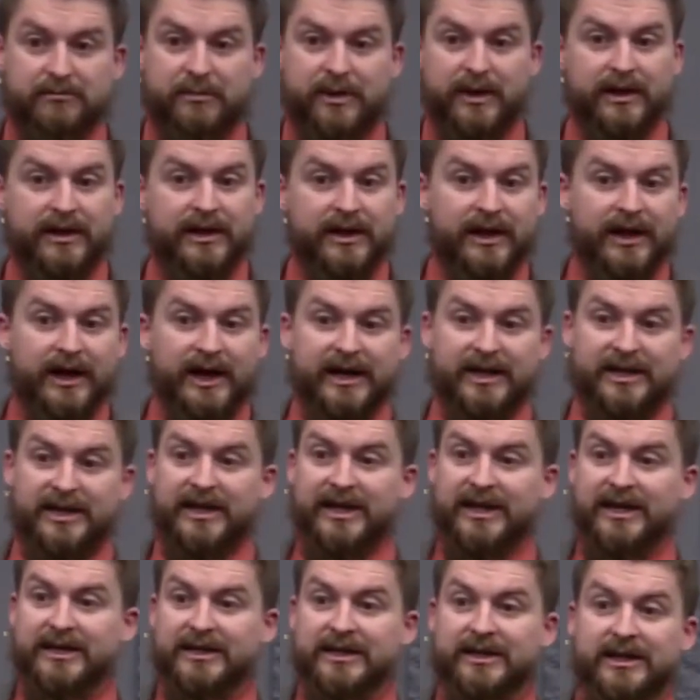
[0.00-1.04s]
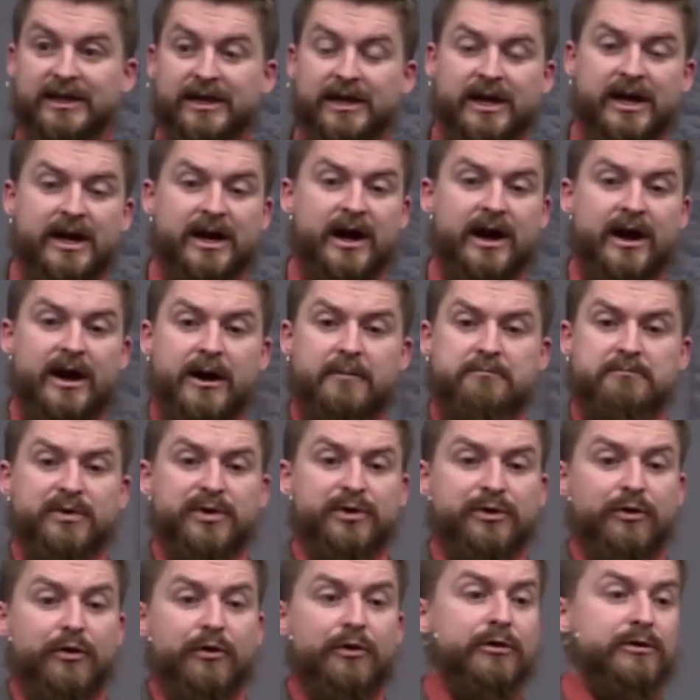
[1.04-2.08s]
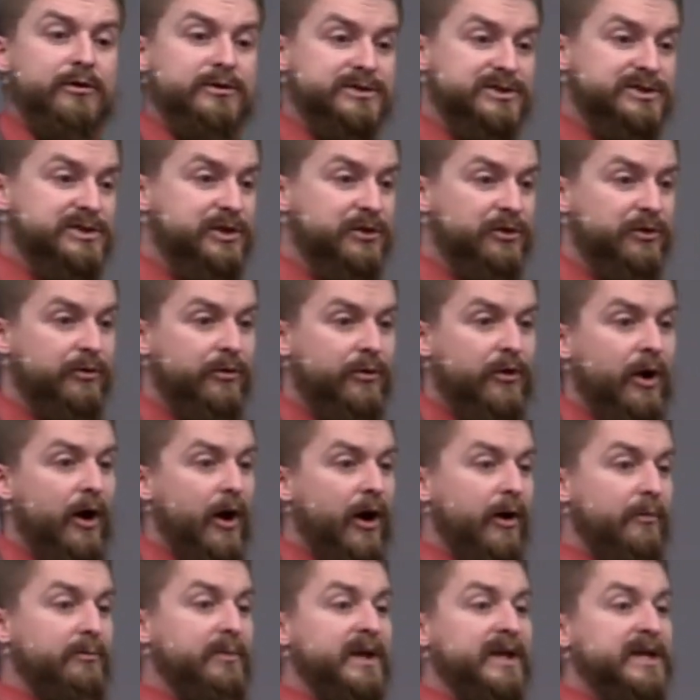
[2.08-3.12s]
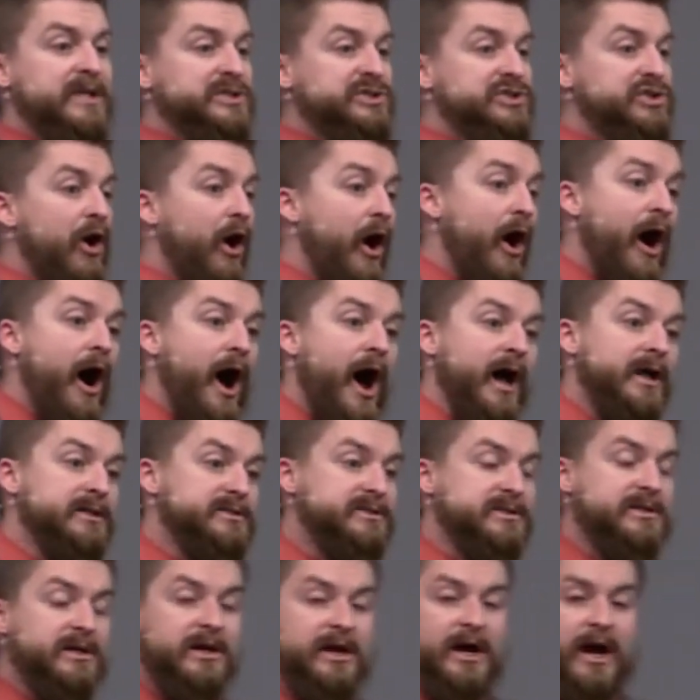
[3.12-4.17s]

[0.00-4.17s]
but again, girls who are being taught